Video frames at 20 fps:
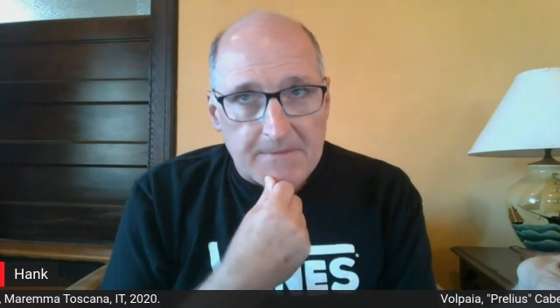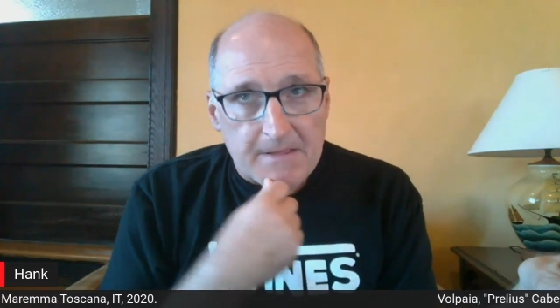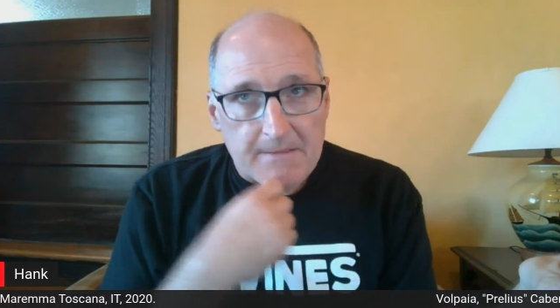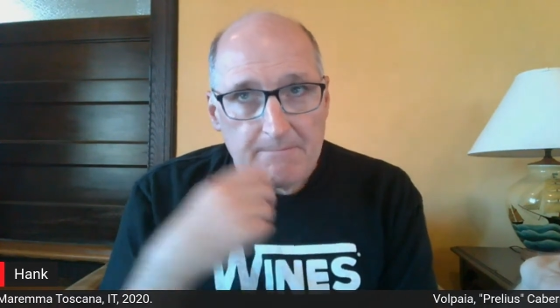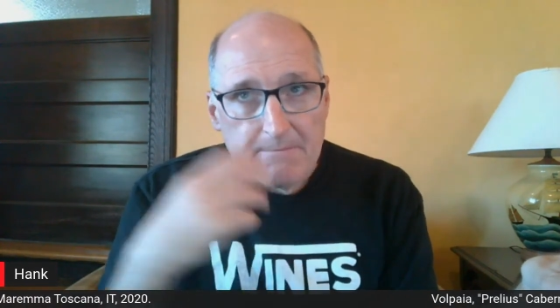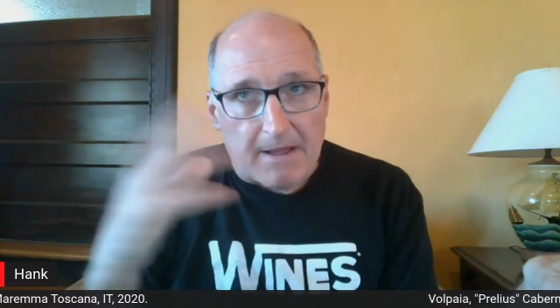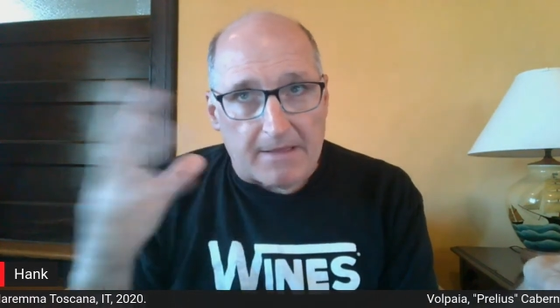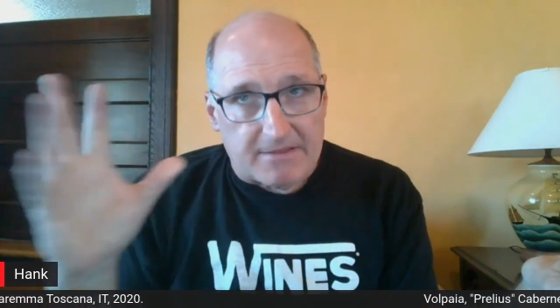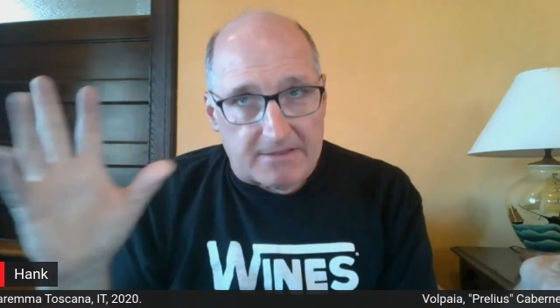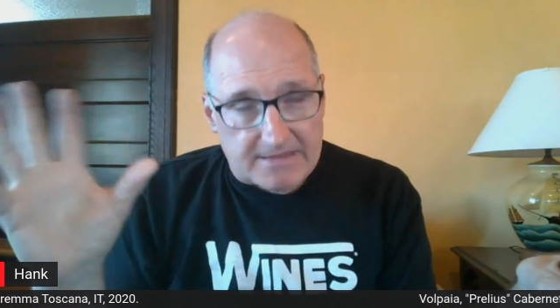
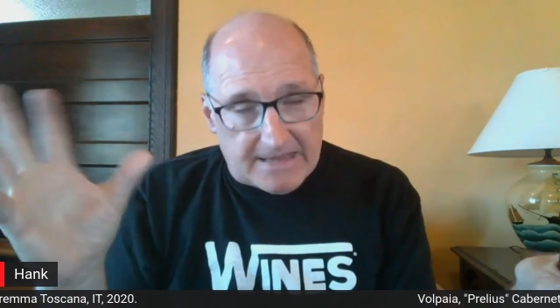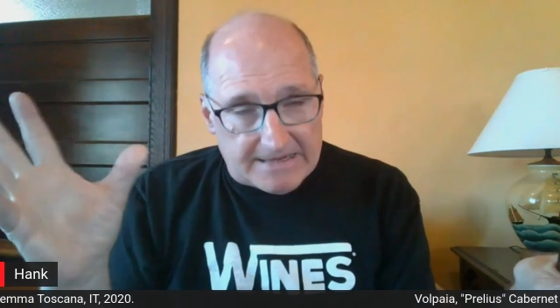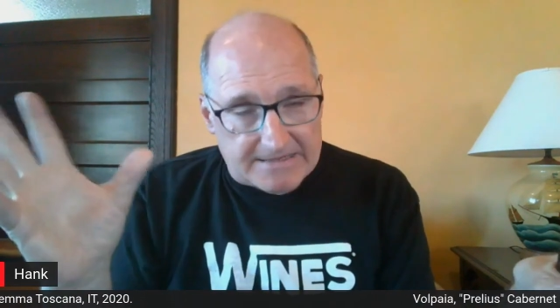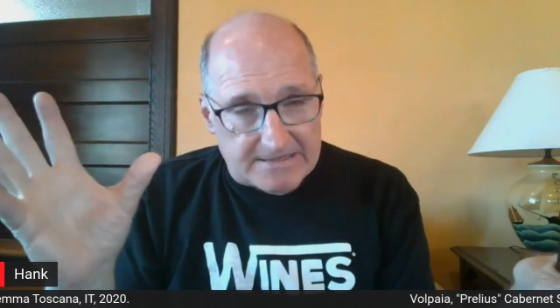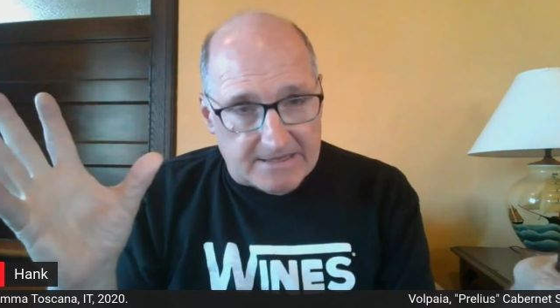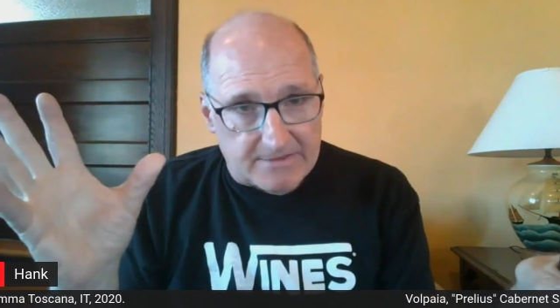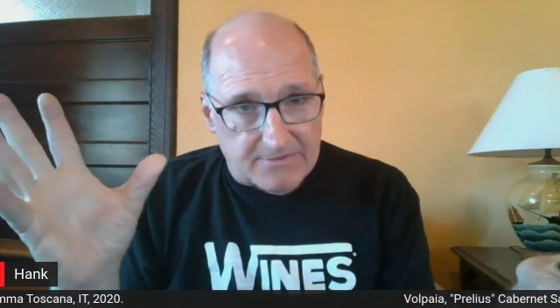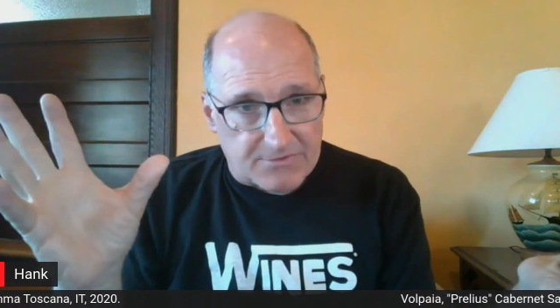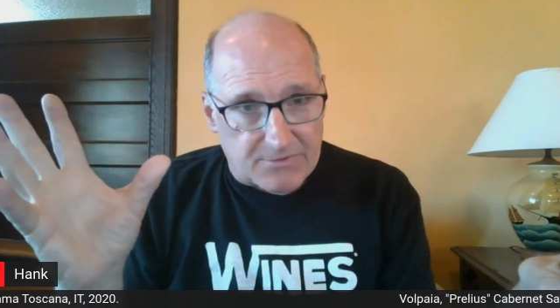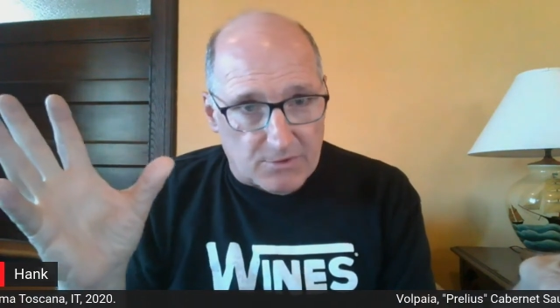By the
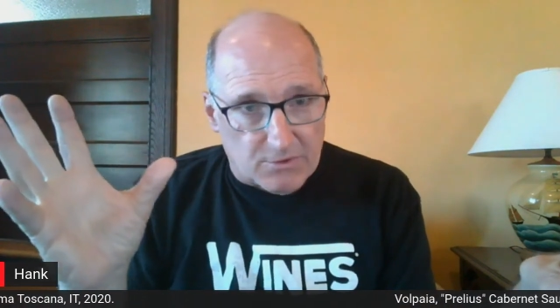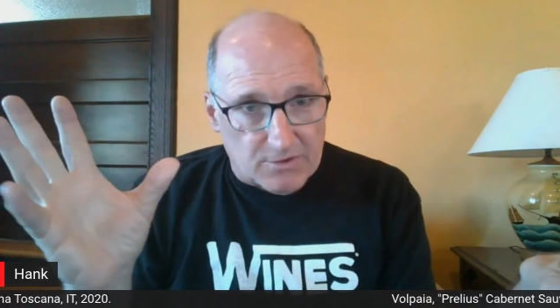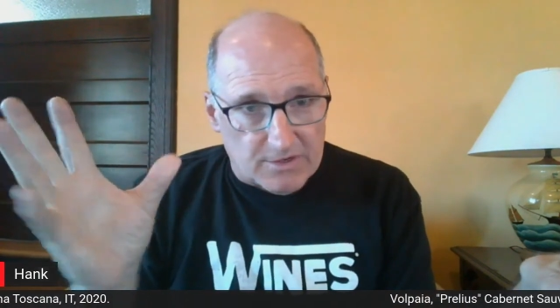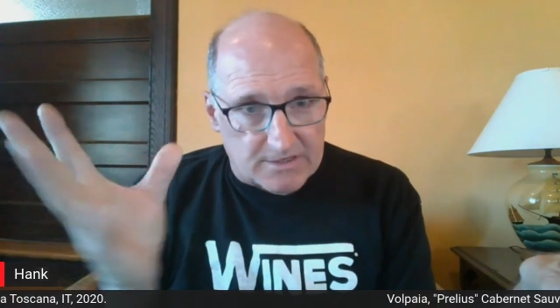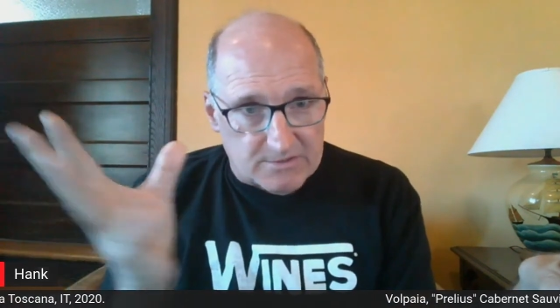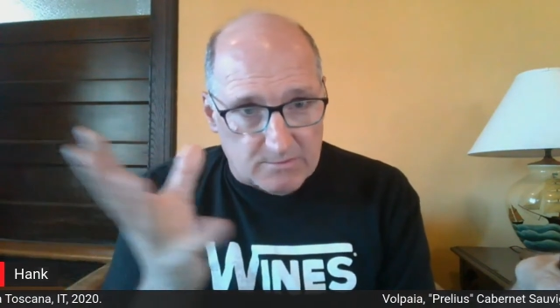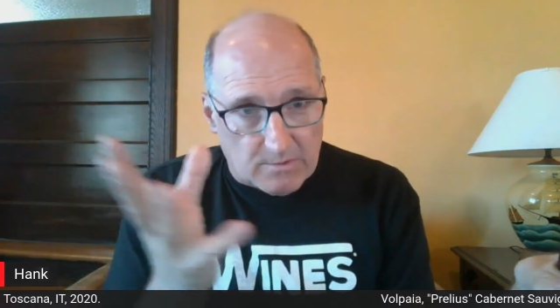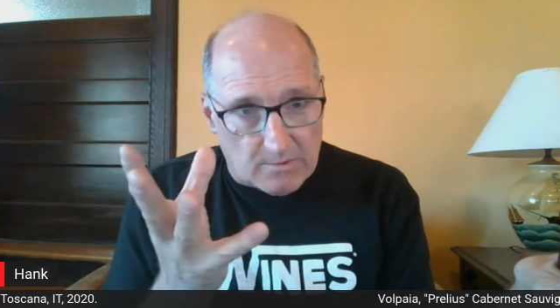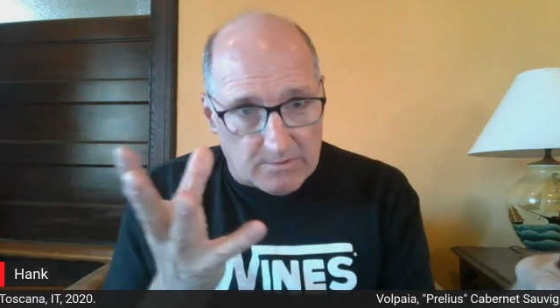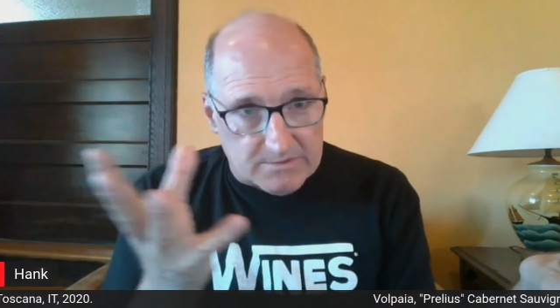
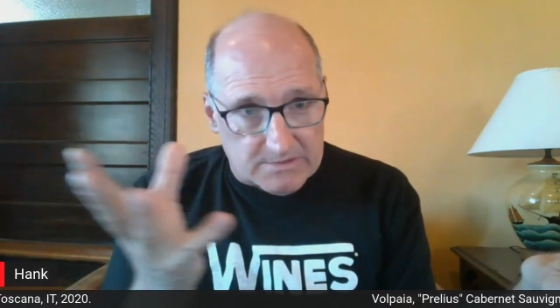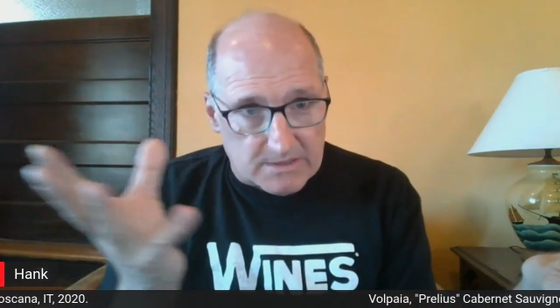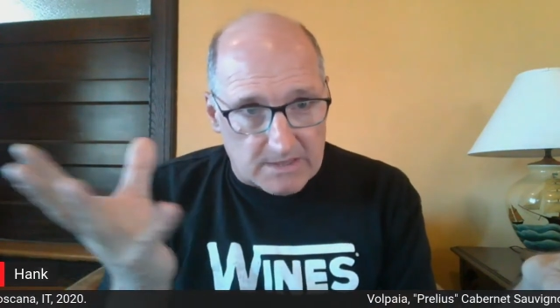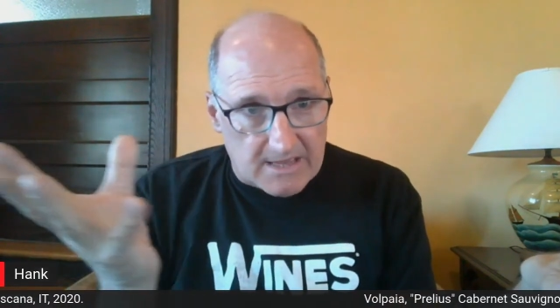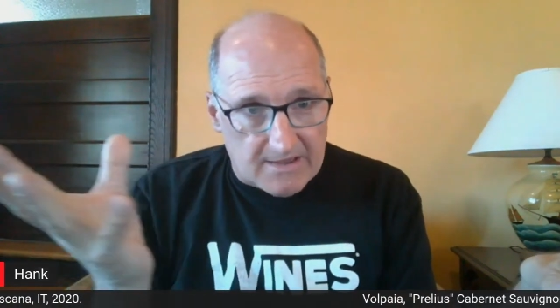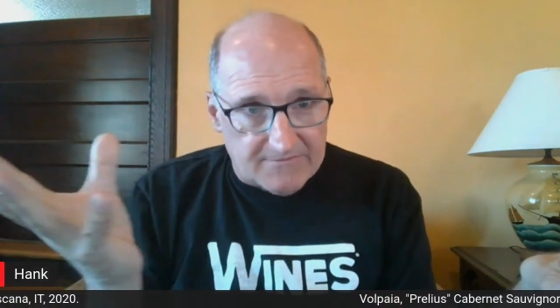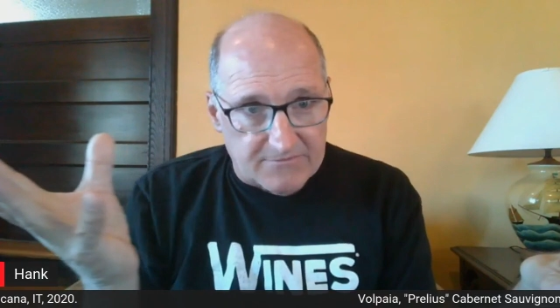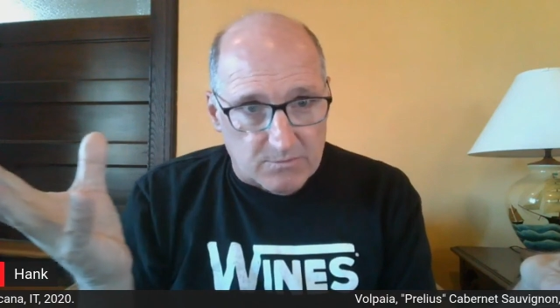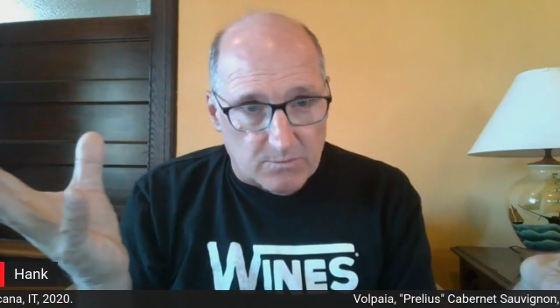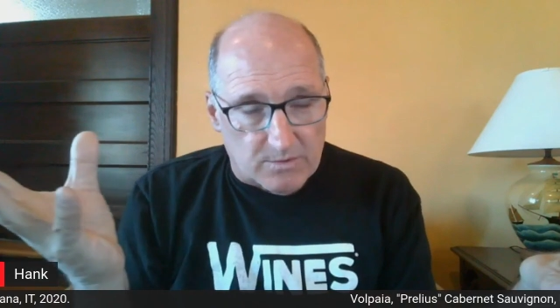1930s, what was left